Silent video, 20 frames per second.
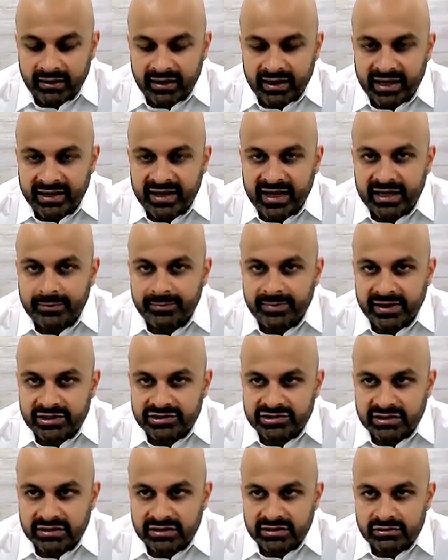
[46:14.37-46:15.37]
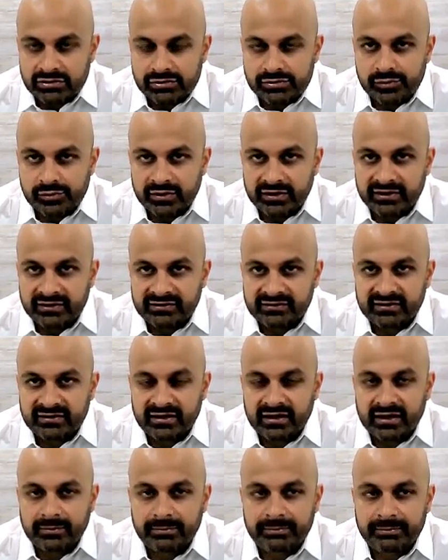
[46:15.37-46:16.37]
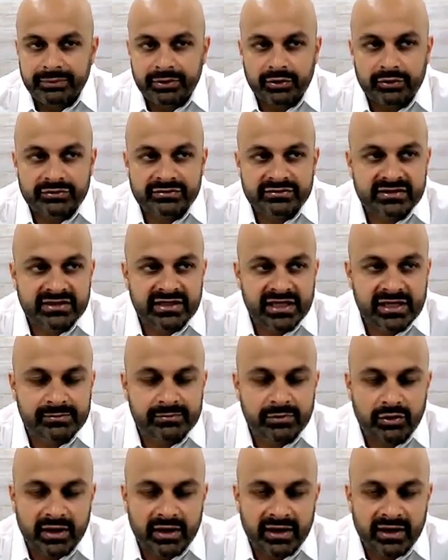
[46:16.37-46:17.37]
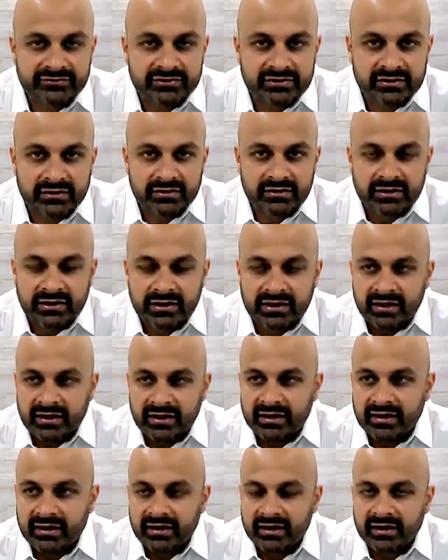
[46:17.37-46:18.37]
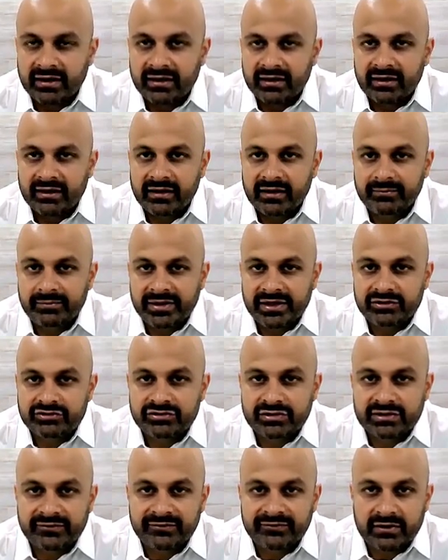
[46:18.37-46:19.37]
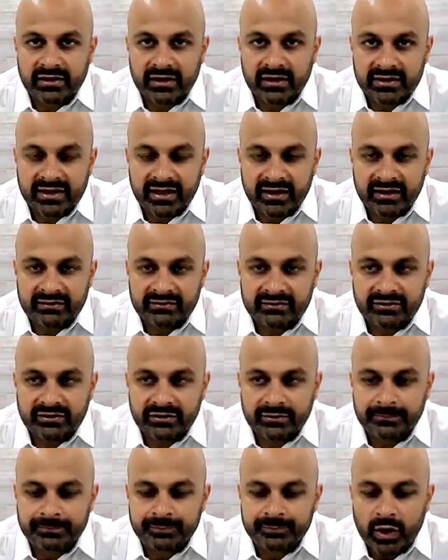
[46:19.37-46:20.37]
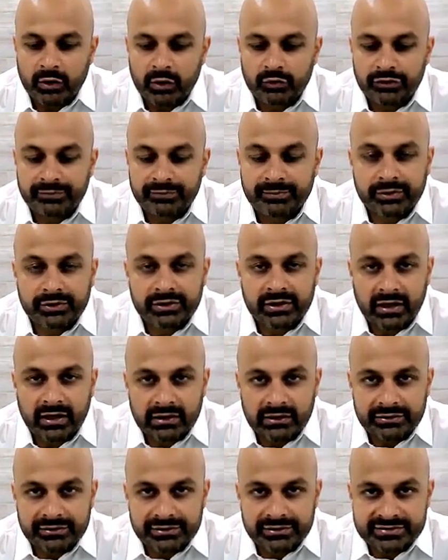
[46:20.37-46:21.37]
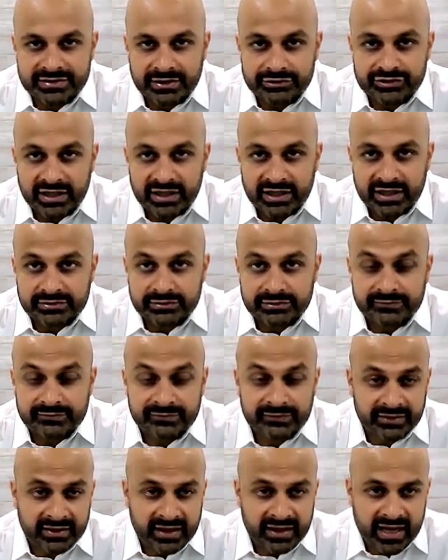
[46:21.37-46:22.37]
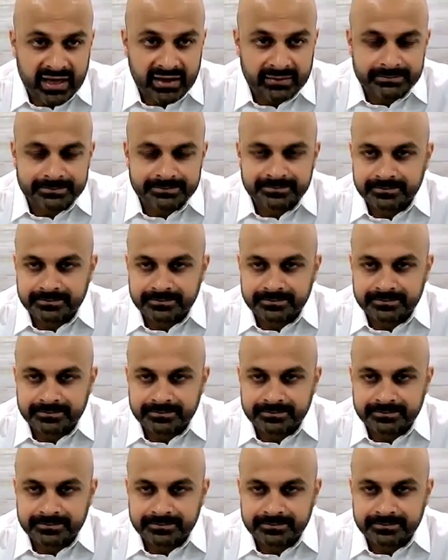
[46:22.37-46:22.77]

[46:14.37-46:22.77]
I had a patient who was uh, post chemo after uh, uh, being treated for lung cancer who was put on low dose naltrexone for that.